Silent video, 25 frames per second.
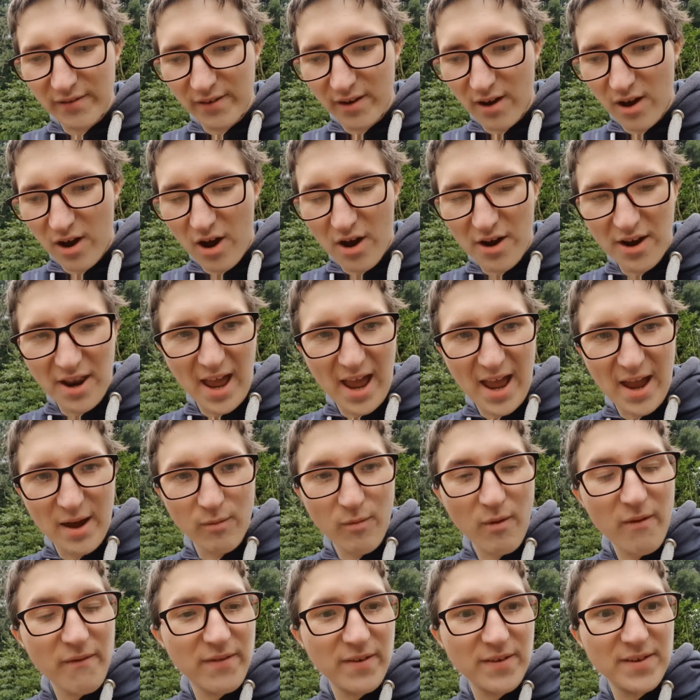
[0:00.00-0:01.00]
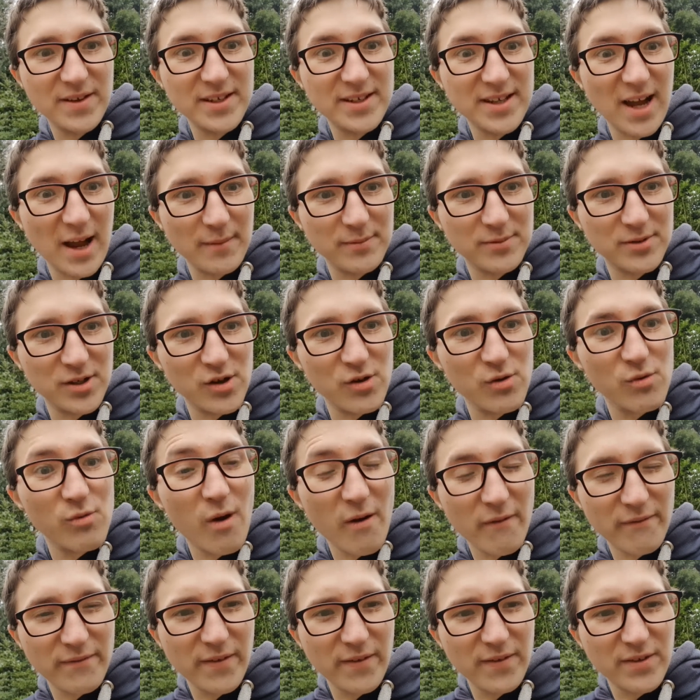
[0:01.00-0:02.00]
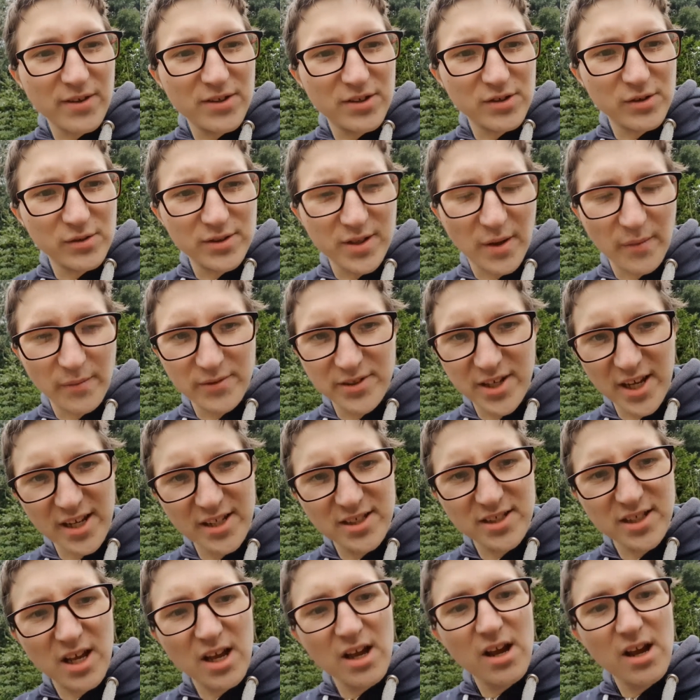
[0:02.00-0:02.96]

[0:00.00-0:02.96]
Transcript: on a 150 Type 2, 152.76